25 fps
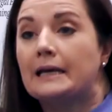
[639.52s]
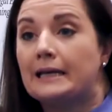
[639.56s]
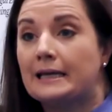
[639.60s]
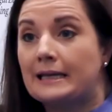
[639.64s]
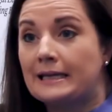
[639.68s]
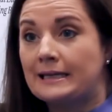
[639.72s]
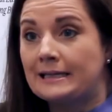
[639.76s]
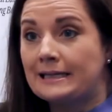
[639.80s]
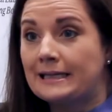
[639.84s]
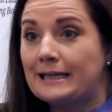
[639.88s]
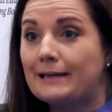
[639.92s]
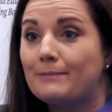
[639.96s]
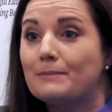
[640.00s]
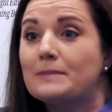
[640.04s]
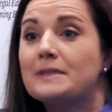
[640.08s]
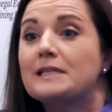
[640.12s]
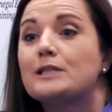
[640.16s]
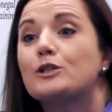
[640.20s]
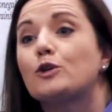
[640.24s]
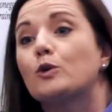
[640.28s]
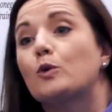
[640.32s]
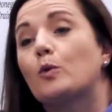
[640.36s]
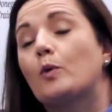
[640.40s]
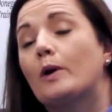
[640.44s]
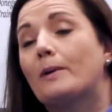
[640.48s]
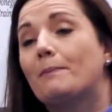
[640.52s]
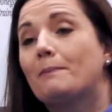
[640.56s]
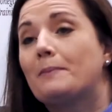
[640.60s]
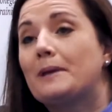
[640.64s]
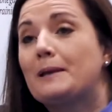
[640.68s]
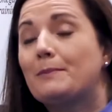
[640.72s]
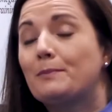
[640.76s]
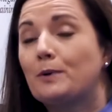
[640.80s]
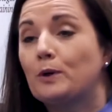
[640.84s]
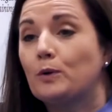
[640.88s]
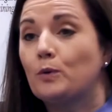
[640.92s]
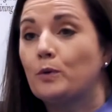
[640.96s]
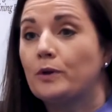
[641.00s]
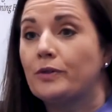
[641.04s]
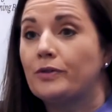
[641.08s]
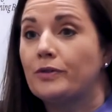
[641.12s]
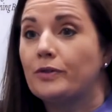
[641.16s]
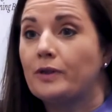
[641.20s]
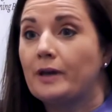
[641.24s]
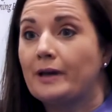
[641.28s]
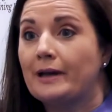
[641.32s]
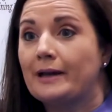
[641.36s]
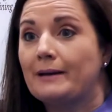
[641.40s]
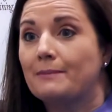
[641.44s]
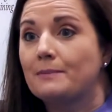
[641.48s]
It aims to equip people with,
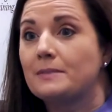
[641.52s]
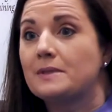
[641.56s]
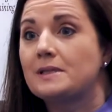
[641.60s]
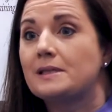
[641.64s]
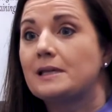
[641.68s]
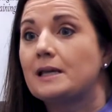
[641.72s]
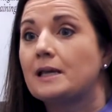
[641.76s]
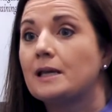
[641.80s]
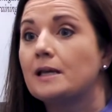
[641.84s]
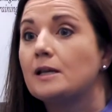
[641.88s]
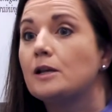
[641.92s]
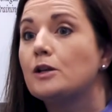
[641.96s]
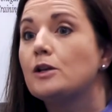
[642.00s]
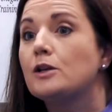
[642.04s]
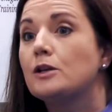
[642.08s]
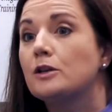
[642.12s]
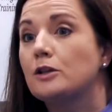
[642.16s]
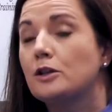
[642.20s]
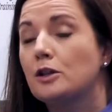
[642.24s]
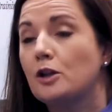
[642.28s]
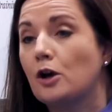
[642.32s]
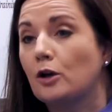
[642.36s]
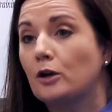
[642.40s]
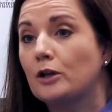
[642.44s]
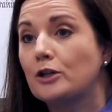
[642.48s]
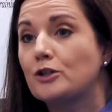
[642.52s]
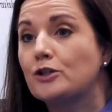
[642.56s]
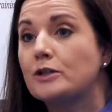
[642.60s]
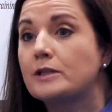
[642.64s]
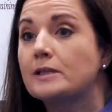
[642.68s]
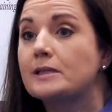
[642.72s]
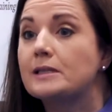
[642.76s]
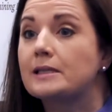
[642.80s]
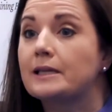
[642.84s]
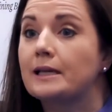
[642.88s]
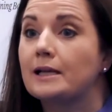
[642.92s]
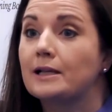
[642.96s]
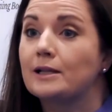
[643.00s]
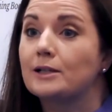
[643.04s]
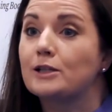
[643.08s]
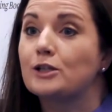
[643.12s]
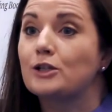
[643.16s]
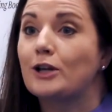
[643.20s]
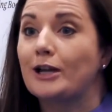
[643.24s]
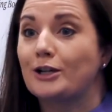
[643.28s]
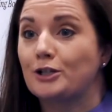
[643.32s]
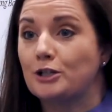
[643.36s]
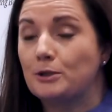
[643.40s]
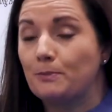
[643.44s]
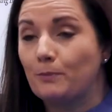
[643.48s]
say, knowledge and skills to
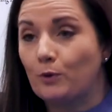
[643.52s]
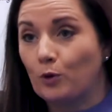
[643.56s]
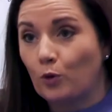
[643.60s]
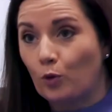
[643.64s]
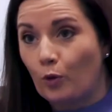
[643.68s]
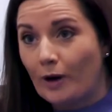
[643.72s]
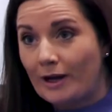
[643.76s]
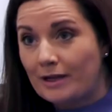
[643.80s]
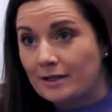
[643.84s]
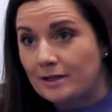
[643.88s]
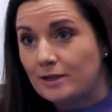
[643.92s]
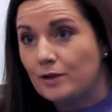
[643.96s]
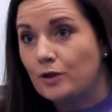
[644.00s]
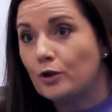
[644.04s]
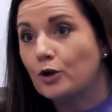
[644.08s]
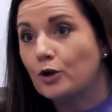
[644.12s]
actually progress in their